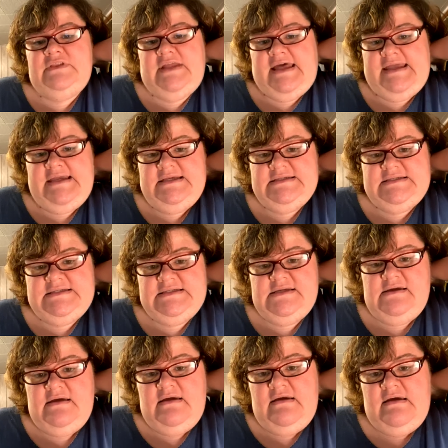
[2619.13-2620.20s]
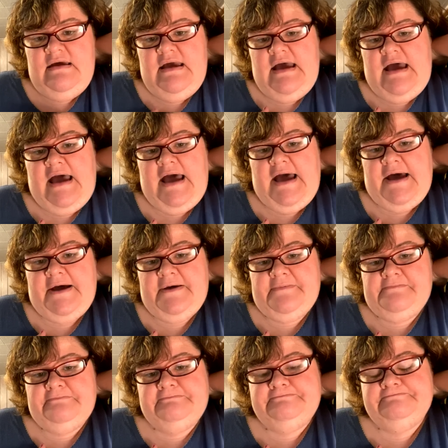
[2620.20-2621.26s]
likes.
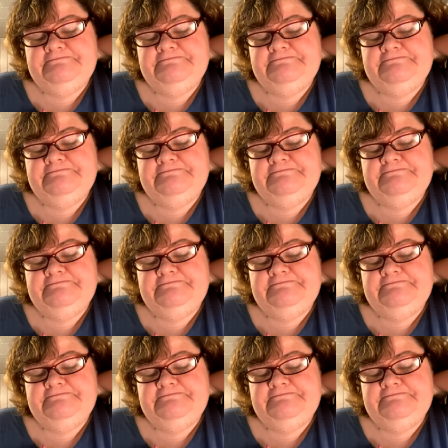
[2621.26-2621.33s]
Like